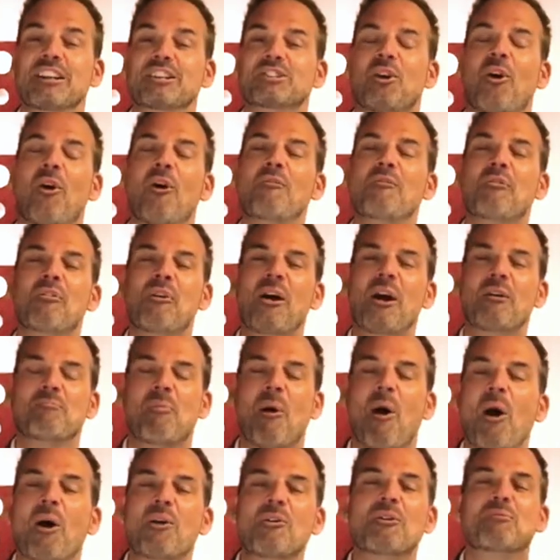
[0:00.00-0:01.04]
time for our
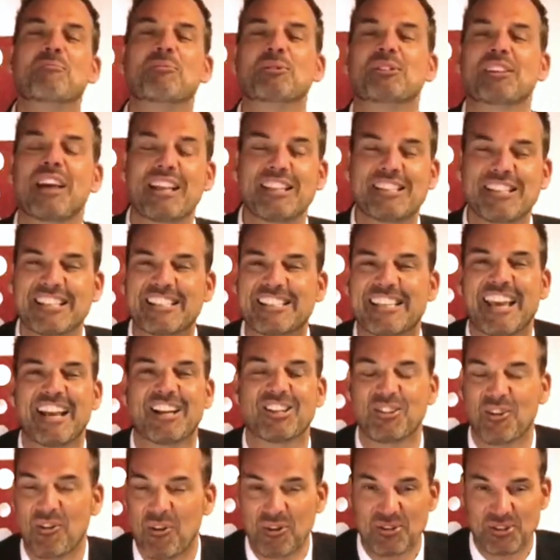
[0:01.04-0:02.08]
pirate presenter
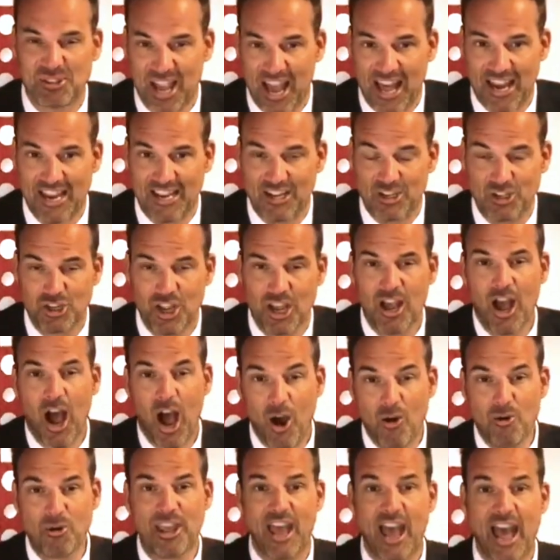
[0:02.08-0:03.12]
TikTok challenge.
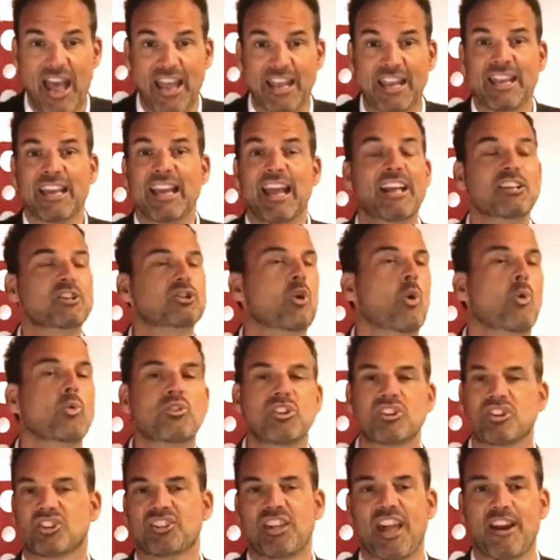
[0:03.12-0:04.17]
Okay, it's called the
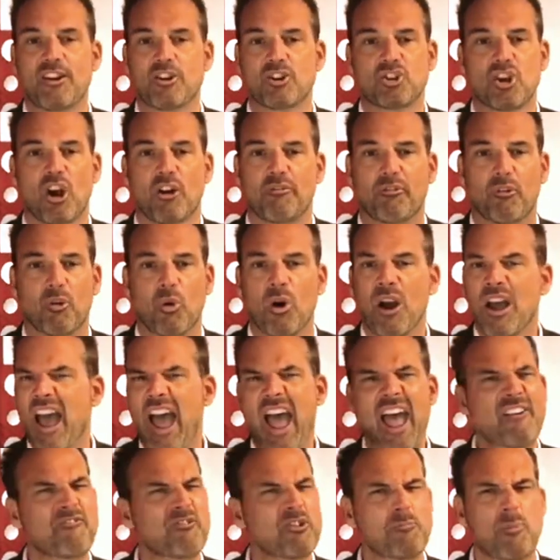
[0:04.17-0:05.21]
Stair Shuffle.
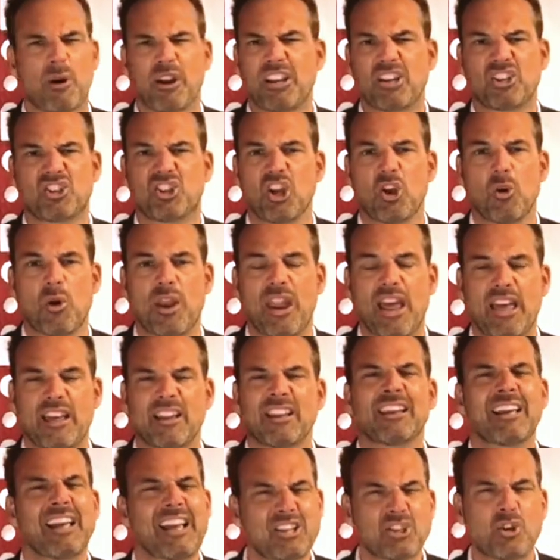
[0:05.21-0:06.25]
Everybody's doing it.
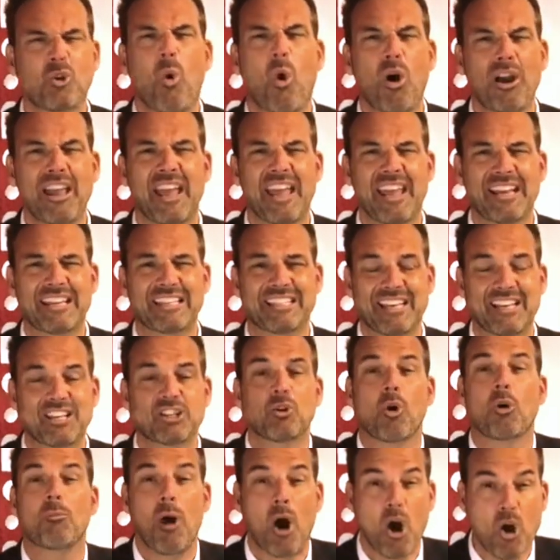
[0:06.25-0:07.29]
It's quite easy, so
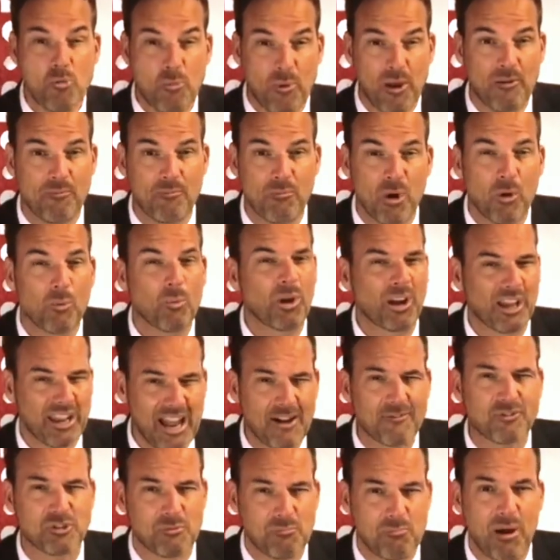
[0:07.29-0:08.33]
I'm hoping we're going to
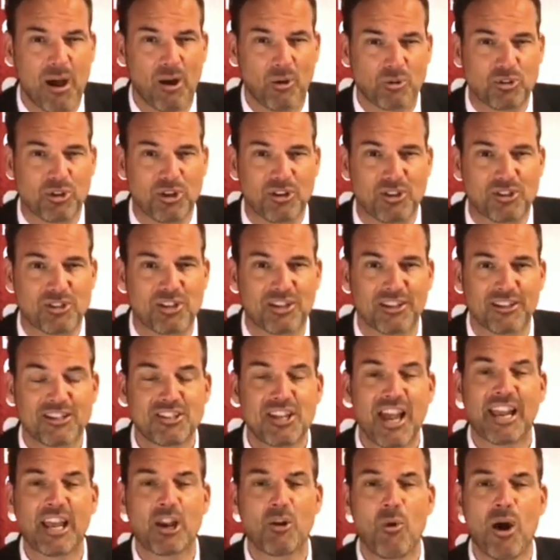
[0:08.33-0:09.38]
have some belters.
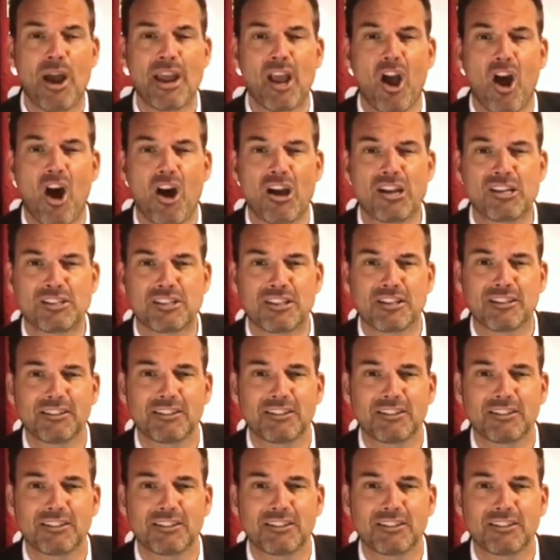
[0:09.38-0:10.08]
Take it away, guys.